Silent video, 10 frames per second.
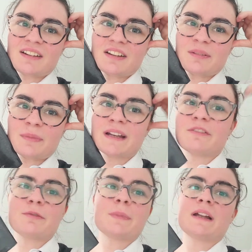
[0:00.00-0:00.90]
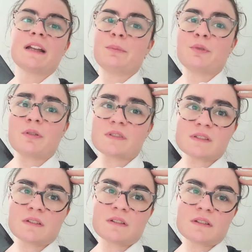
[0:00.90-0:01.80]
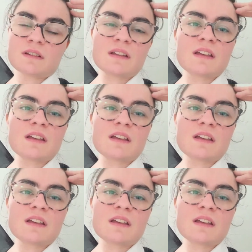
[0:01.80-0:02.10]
I haven't made any progress on